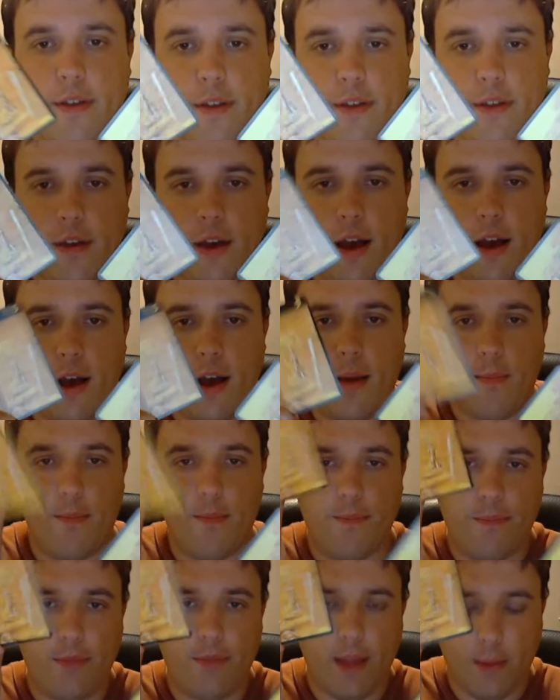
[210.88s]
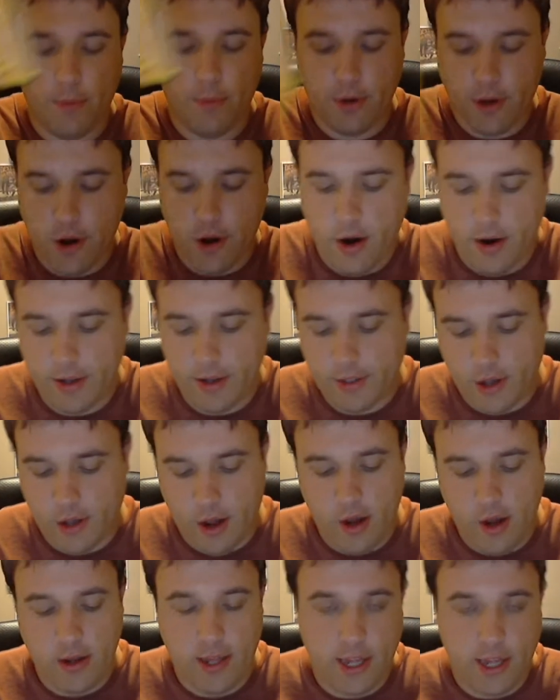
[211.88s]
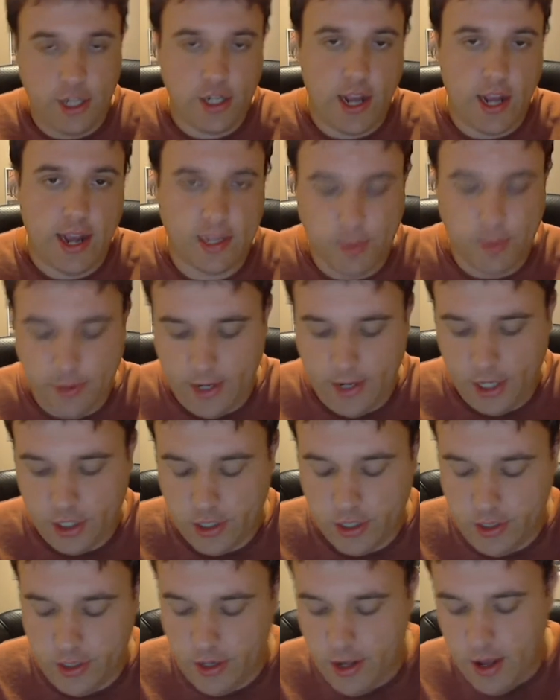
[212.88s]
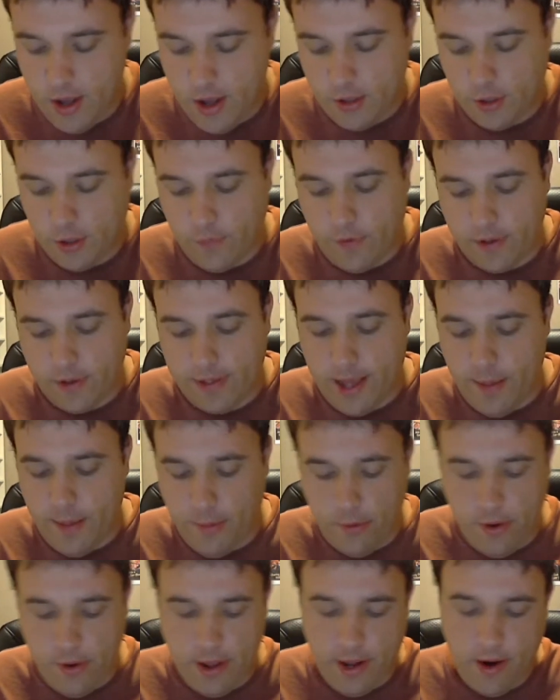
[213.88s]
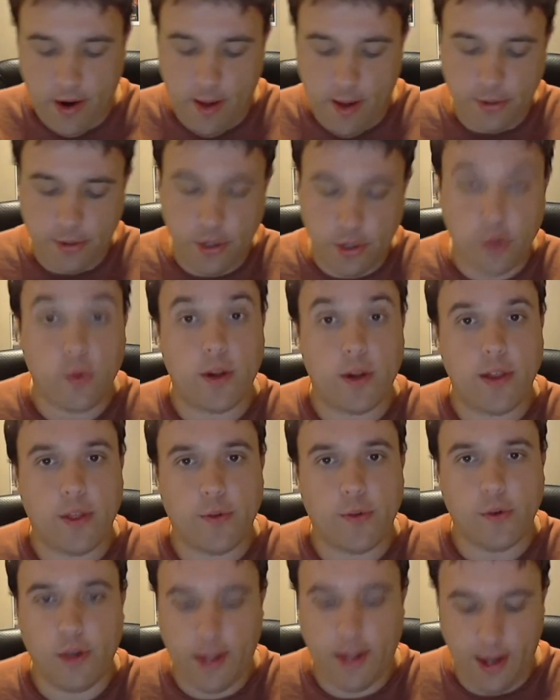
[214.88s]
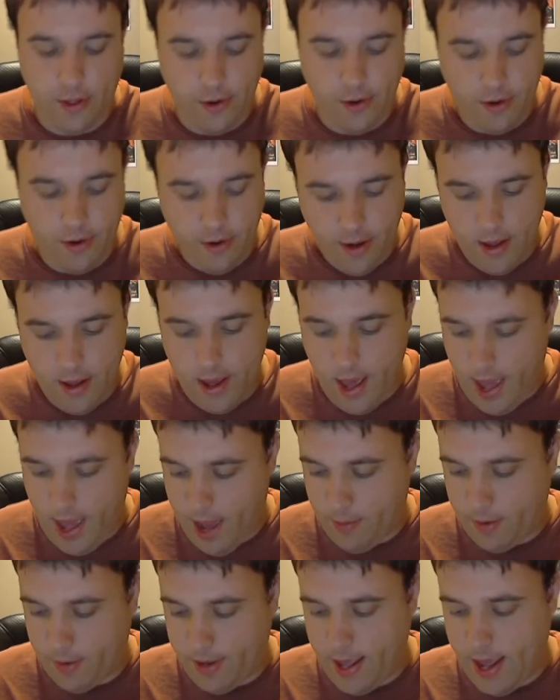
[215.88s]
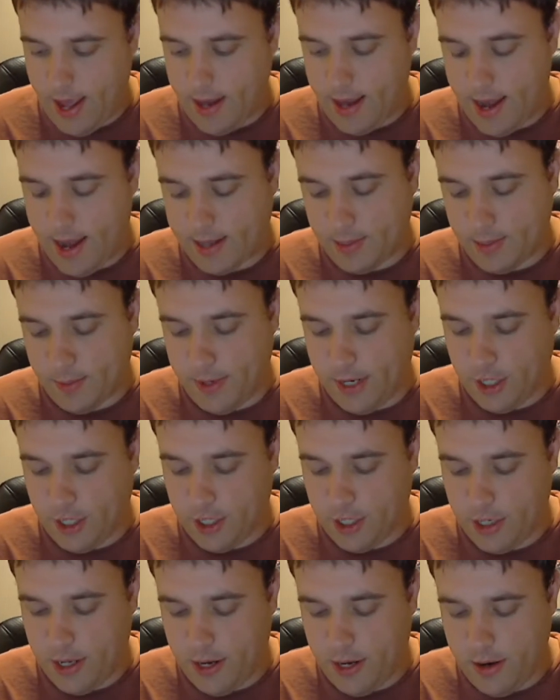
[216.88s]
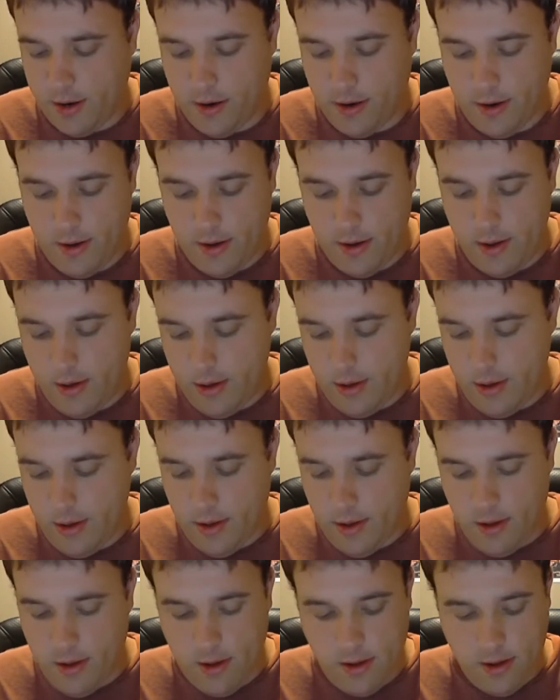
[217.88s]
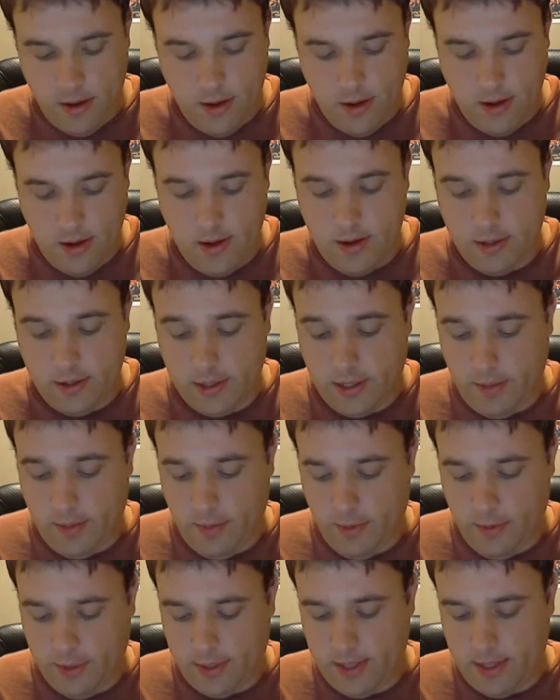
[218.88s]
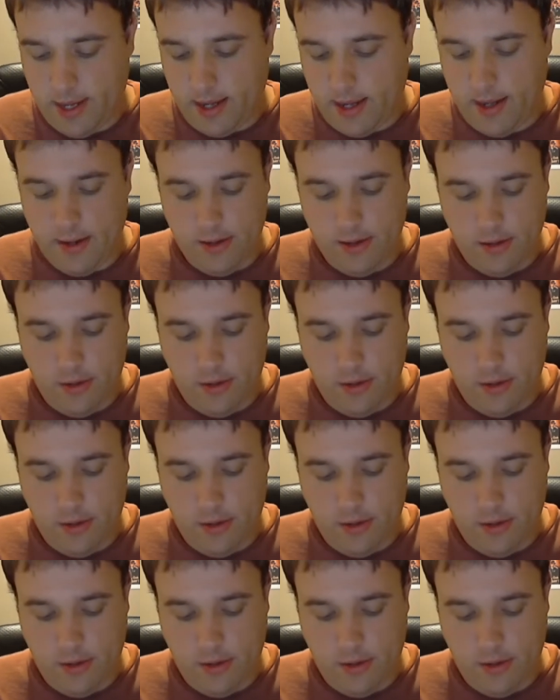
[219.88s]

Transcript: numbered cards on each expedition. So for example right here, I'm just going to quickly throw together a pretend expedition here. Just give me 1 second.